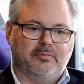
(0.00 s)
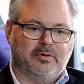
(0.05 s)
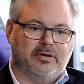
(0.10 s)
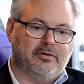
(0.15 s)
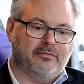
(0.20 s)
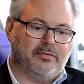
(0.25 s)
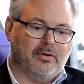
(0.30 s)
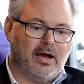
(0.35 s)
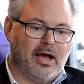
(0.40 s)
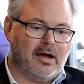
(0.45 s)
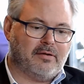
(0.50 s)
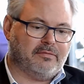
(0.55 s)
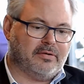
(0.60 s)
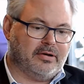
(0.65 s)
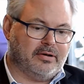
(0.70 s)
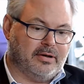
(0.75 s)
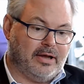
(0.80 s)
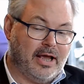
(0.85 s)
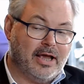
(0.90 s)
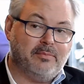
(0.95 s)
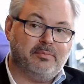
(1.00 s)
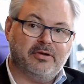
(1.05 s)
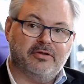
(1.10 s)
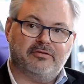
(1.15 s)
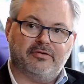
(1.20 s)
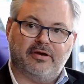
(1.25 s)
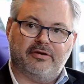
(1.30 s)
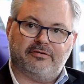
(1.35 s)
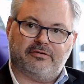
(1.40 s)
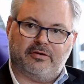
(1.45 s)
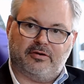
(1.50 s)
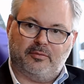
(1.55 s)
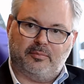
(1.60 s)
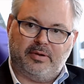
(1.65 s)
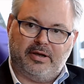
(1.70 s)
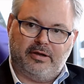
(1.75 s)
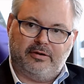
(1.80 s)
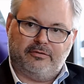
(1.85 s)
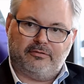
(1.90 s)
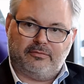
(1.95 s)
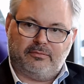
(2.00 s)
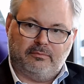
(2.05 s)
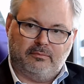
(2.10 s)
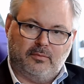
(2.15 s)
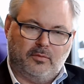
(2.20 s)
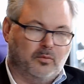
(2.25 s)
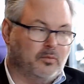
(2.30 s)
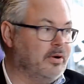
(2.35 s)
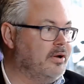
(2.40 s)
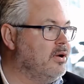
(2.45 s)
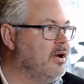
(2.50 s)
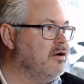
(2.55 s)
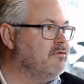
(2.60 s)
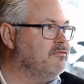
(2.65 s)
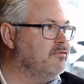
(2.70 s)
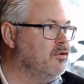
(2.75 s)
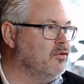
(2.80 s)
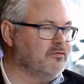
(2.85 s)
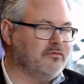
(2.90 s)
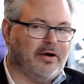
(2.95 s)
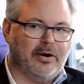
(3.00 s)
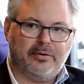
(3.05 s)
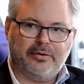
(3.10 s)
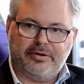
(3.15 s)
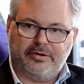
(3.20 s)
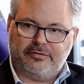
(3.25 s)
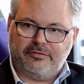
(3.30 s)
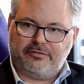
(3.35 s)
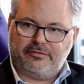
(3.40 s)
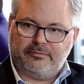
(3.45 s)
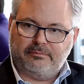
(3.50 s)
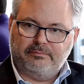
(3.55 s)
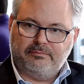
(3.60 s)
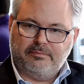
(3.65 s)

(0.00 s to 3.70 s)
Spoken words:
But if you have an A/B test on a page where you have 4 variants,